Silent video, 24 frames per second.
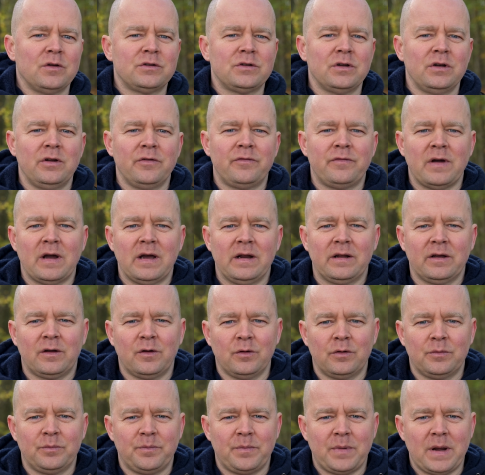until you find a
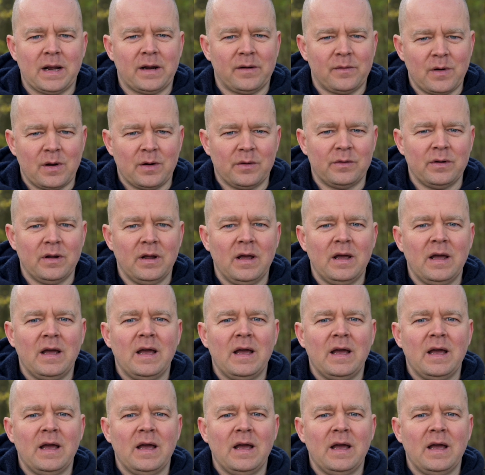good background.